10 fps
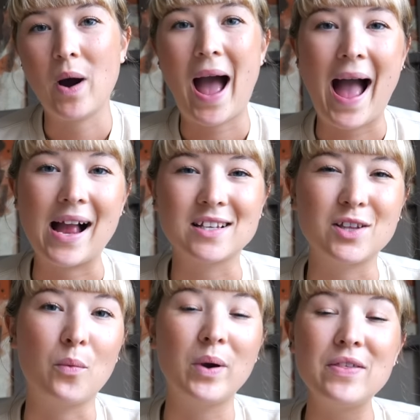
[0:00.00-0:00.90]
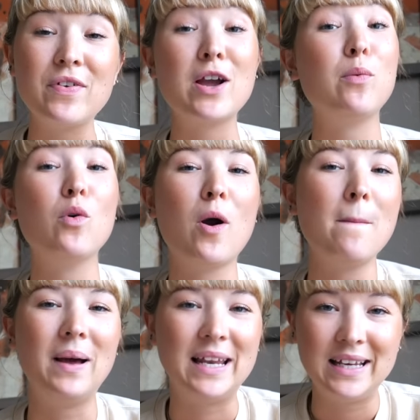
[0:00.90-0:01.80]
hacks that we think will
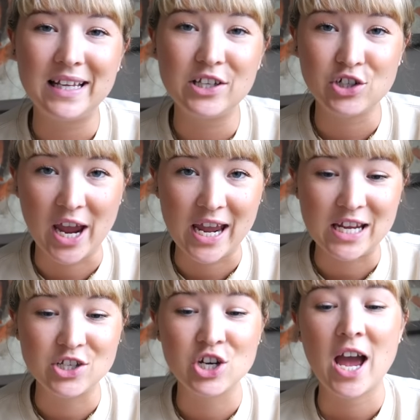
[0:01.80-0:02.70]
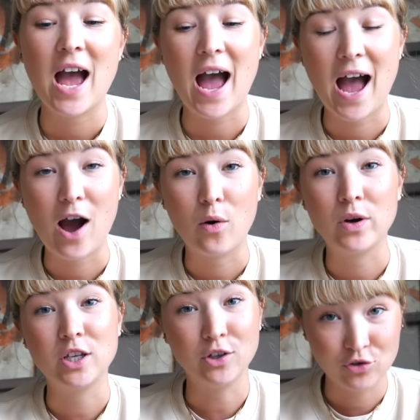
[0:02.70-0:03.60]
completely change how
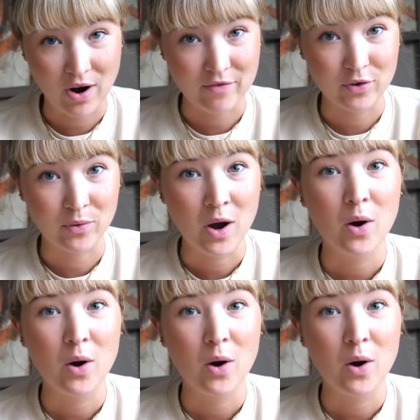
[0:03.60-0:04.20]
you travel.